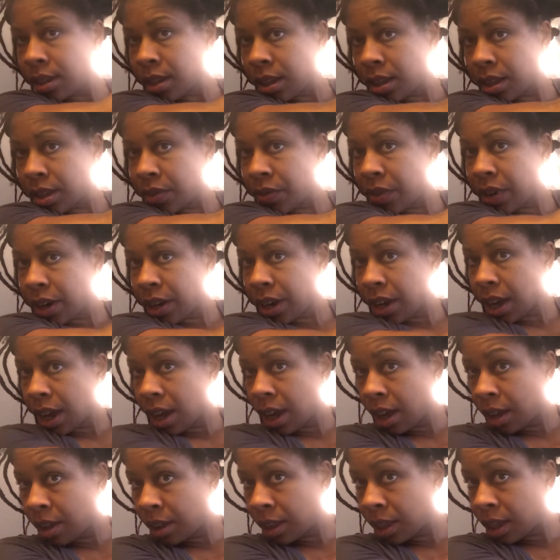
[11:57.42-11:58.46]
It's very
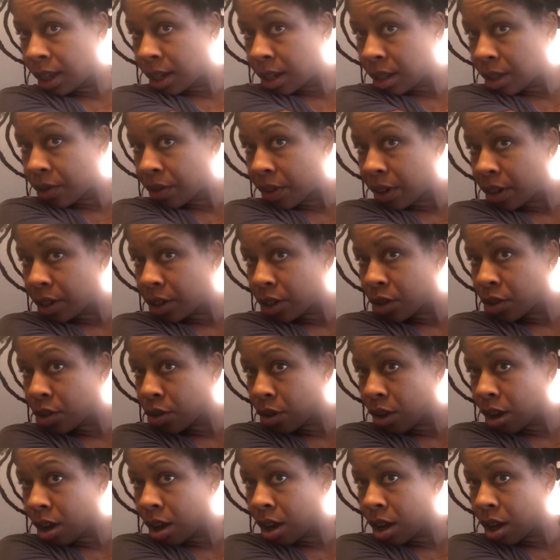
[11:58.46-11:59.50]
healthy, it's very
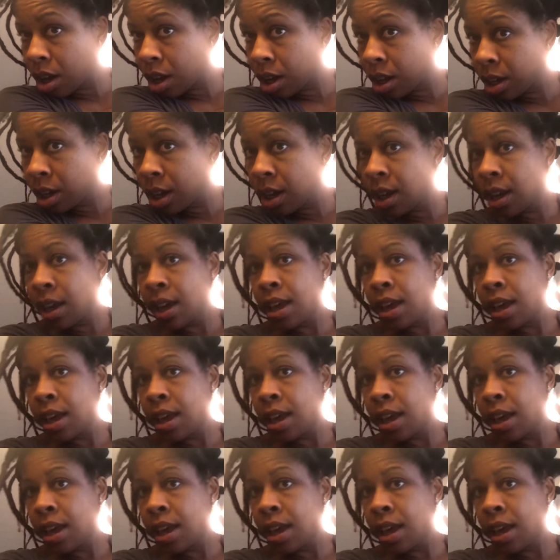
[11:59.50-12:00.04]
strong,